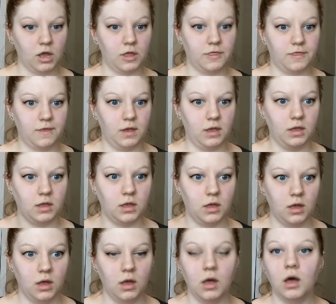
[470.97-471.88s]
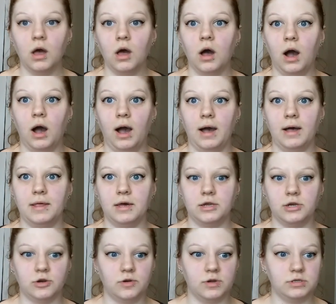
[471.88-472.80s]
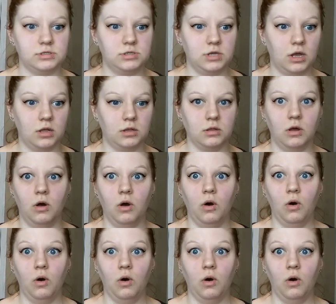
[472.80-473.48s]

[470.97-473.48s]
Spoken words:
I think eyeliner is done.